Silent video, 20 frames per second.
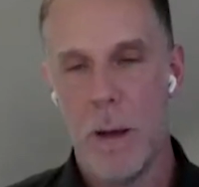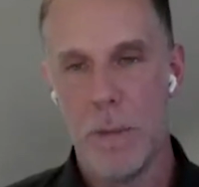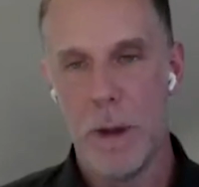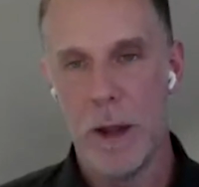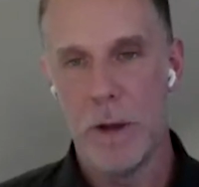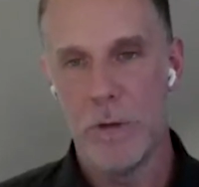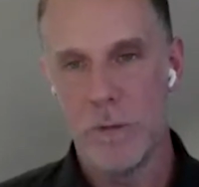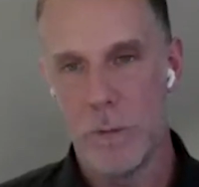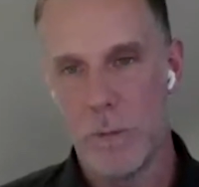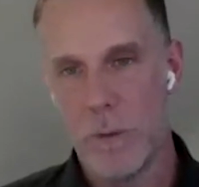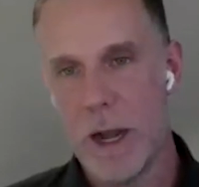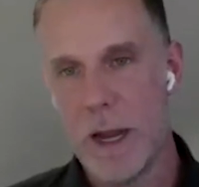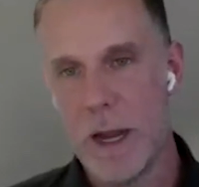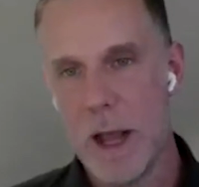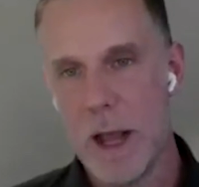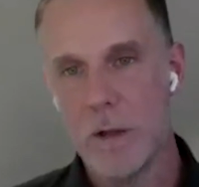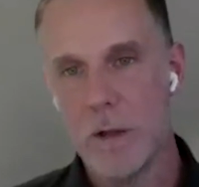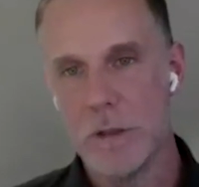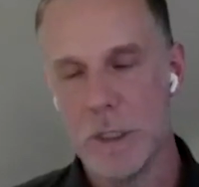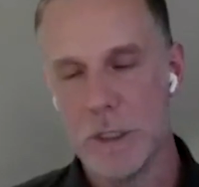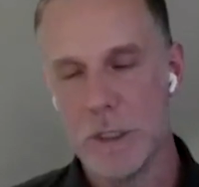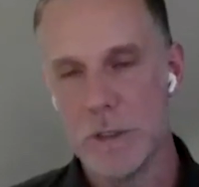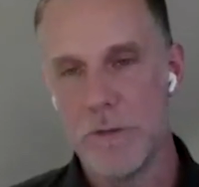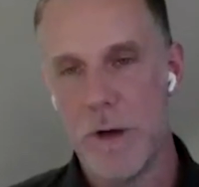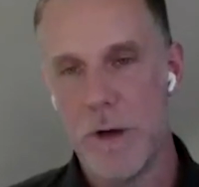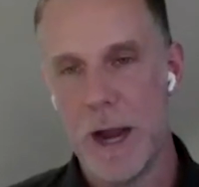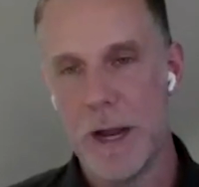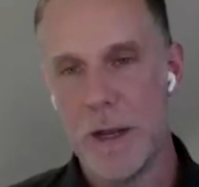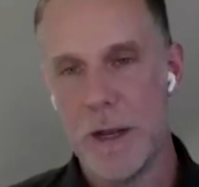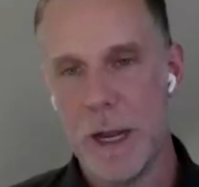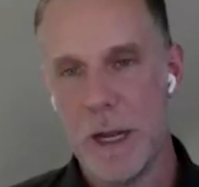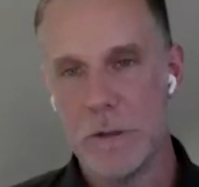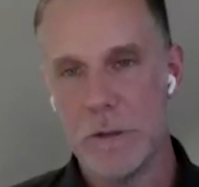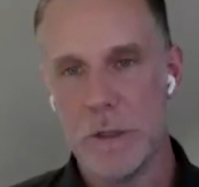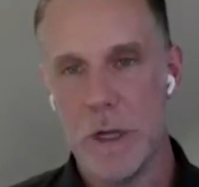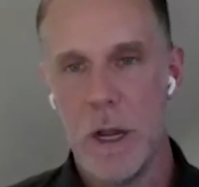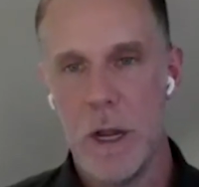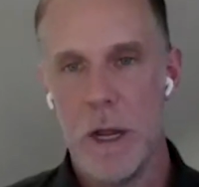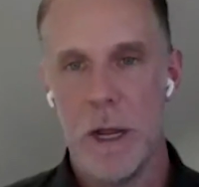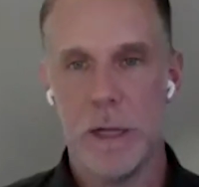It's the radiologist's
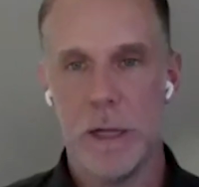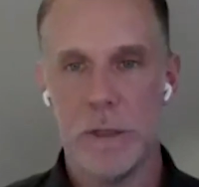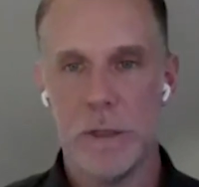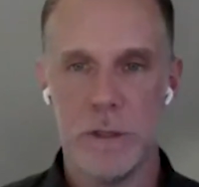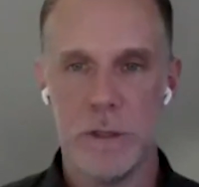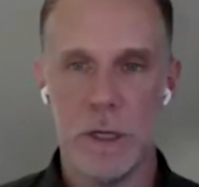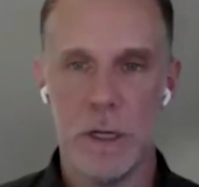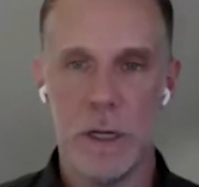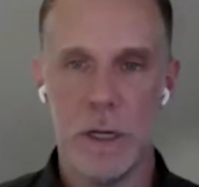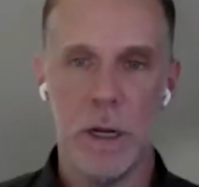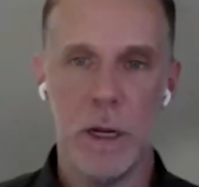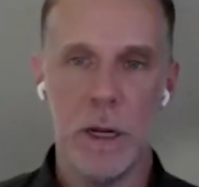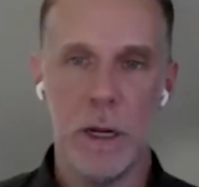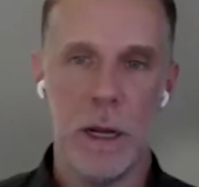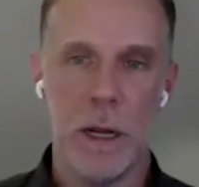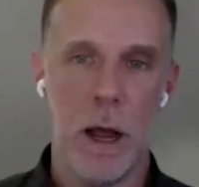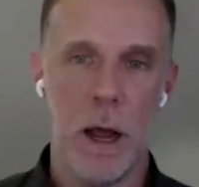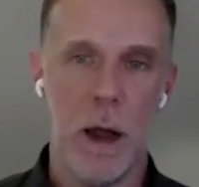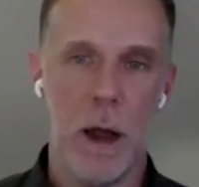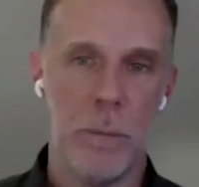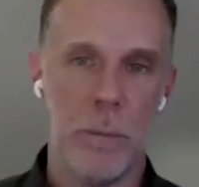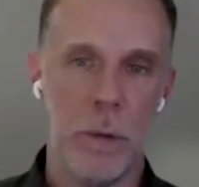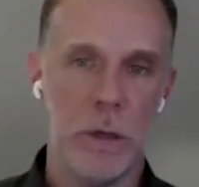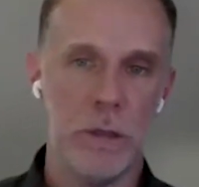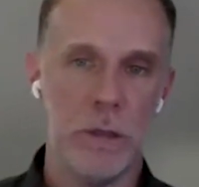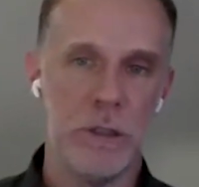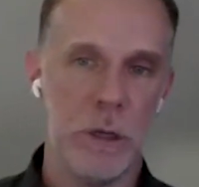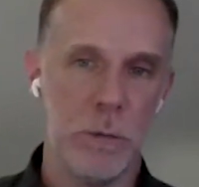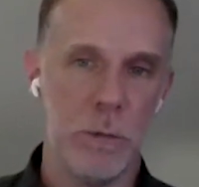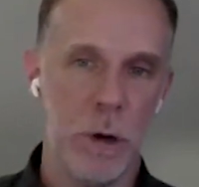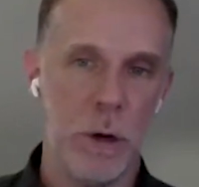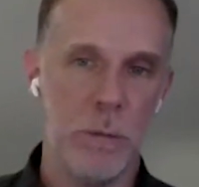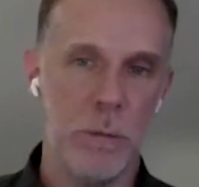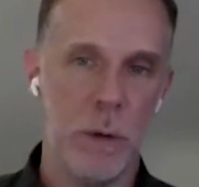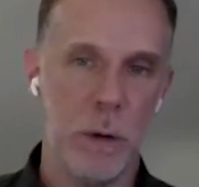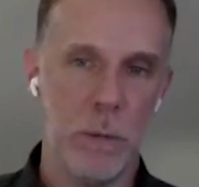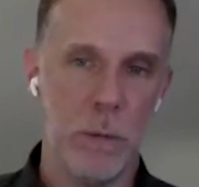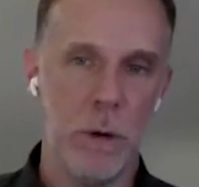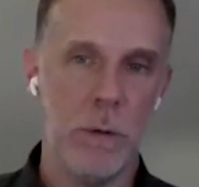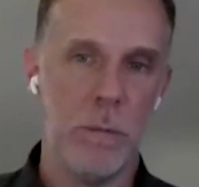findings, it's the emergency room,
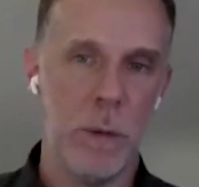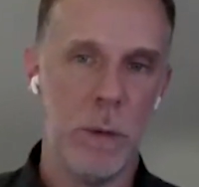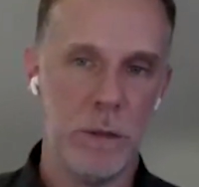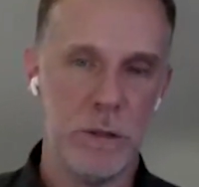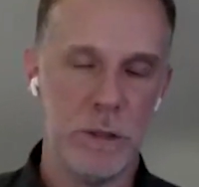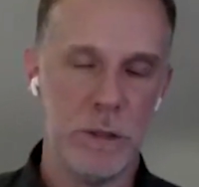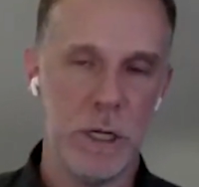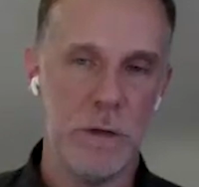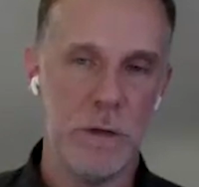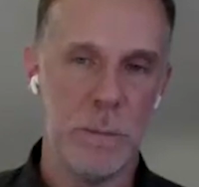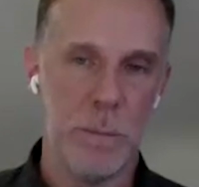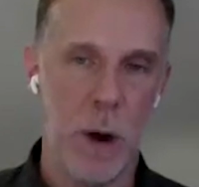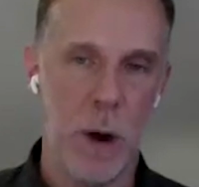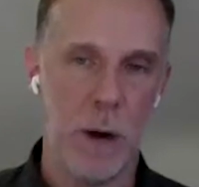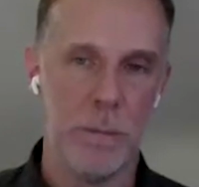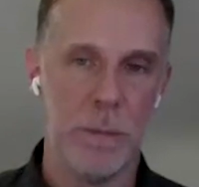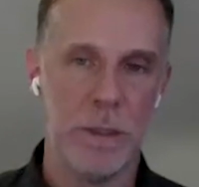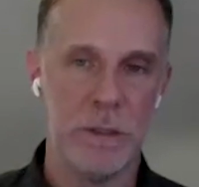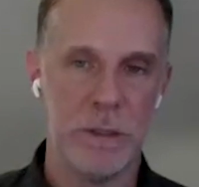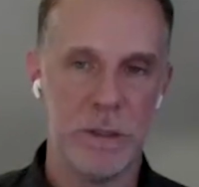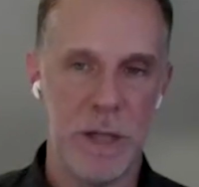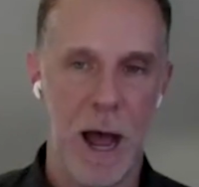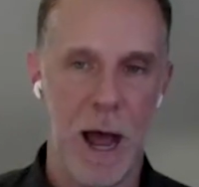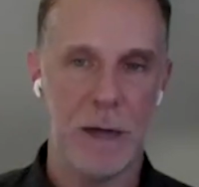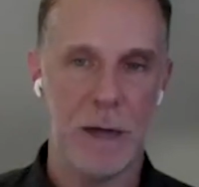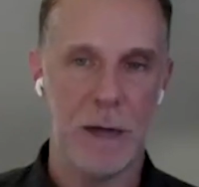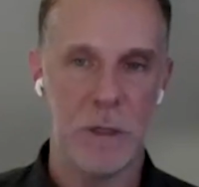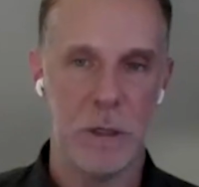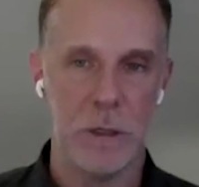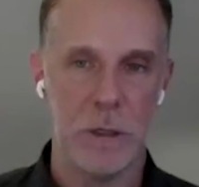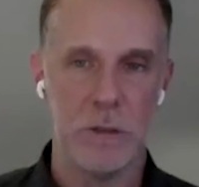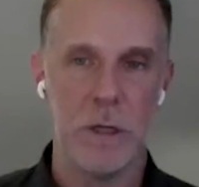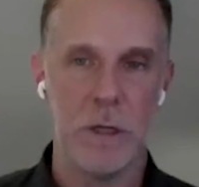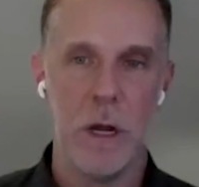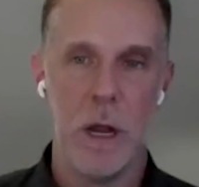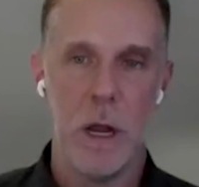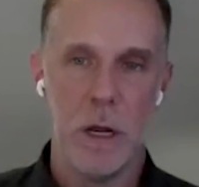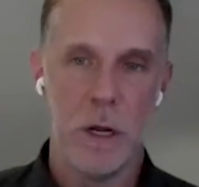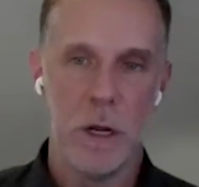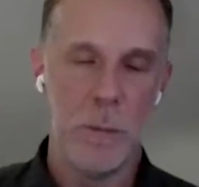emergency department's doctors,
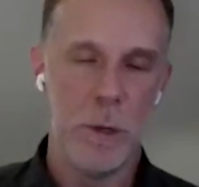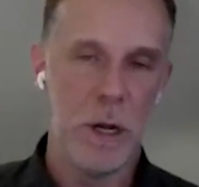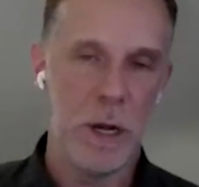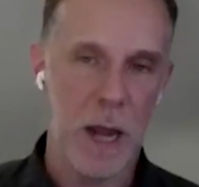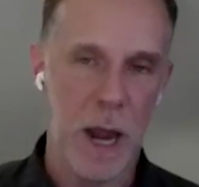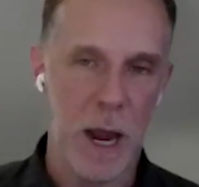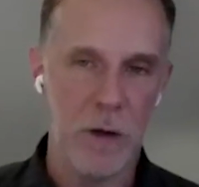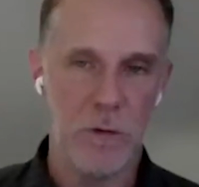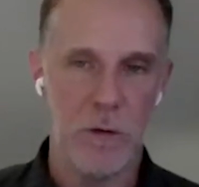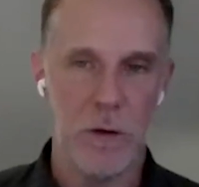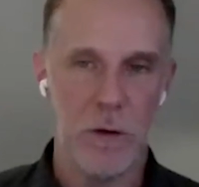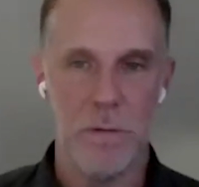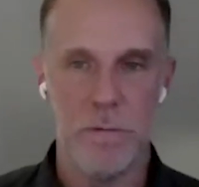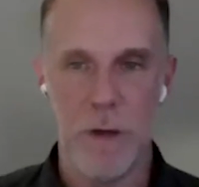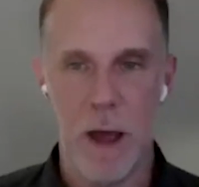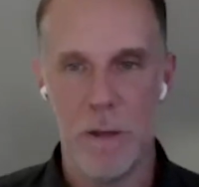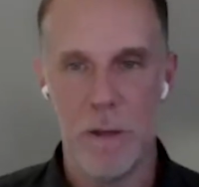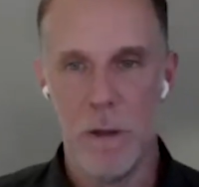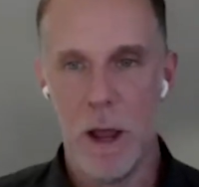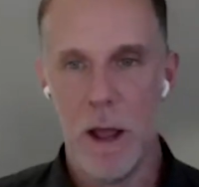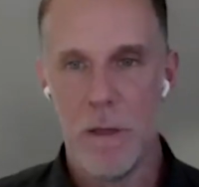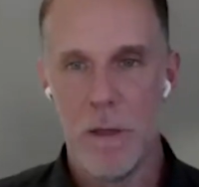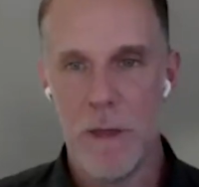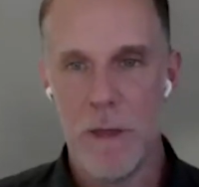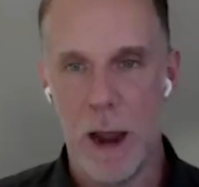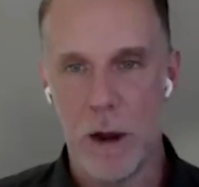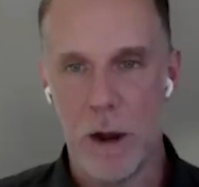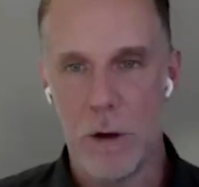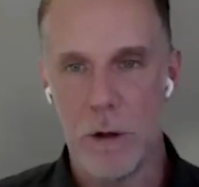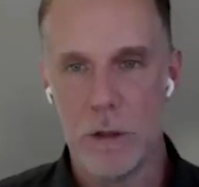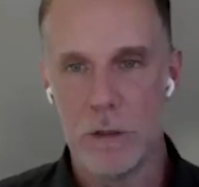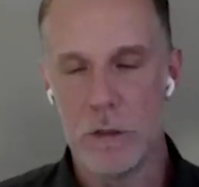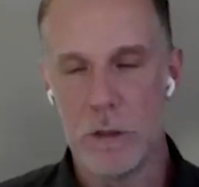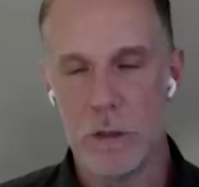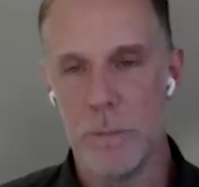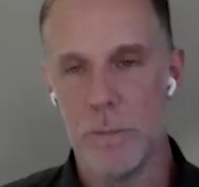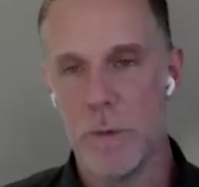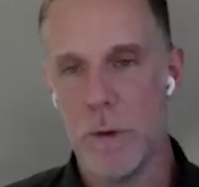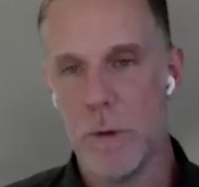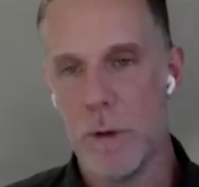communication event that could
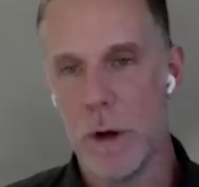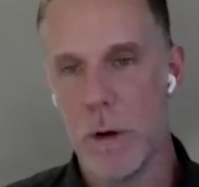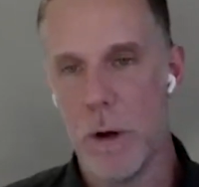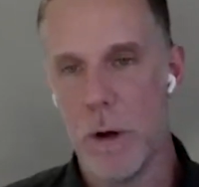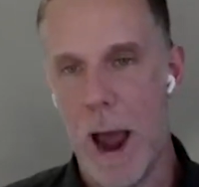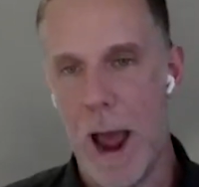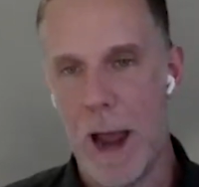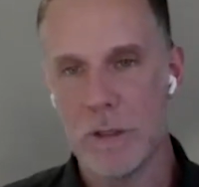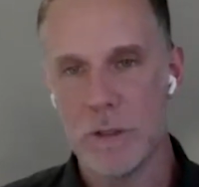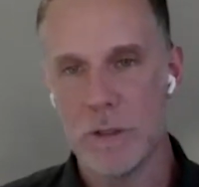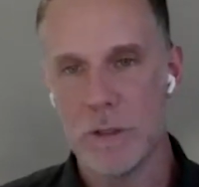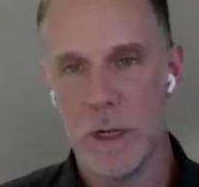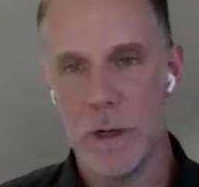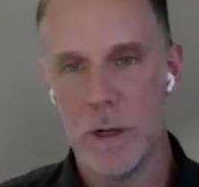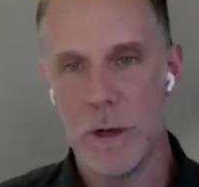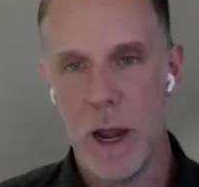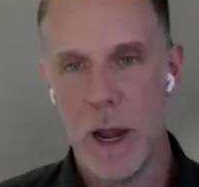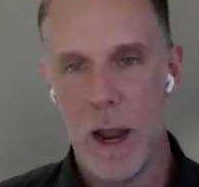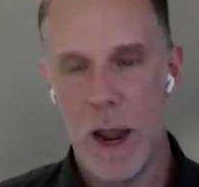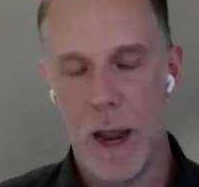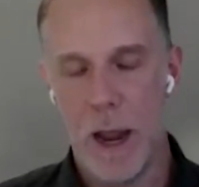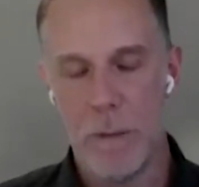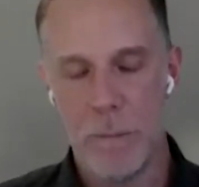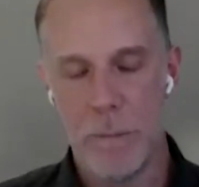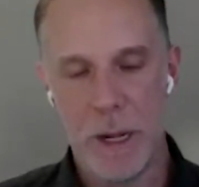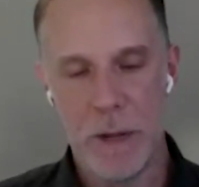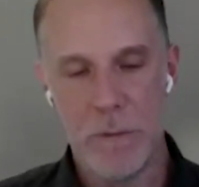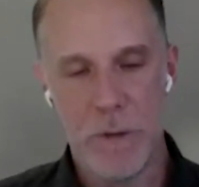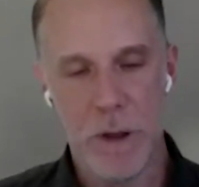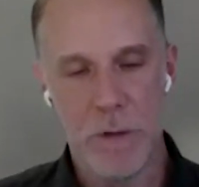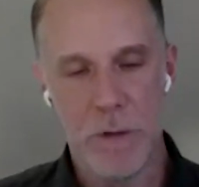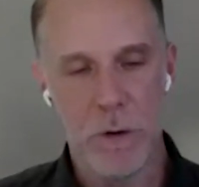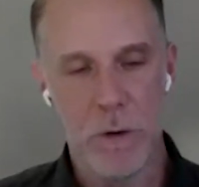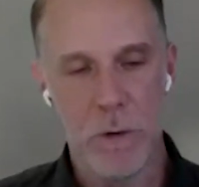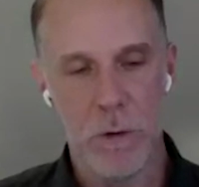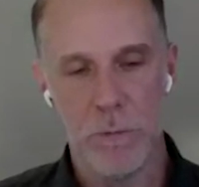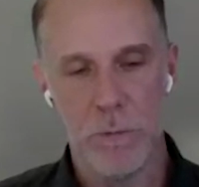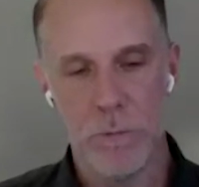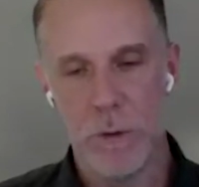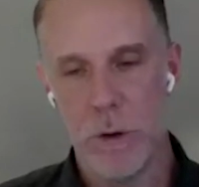slip through the cracks and be
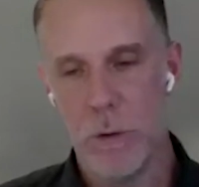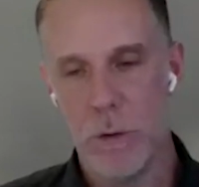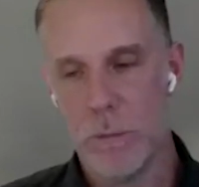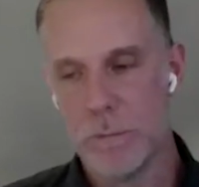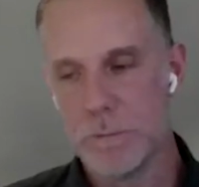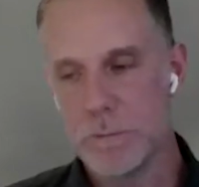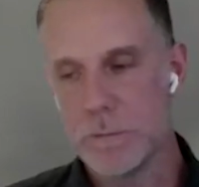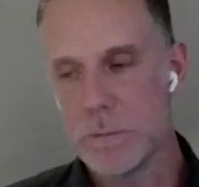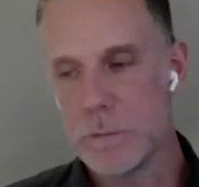difficult to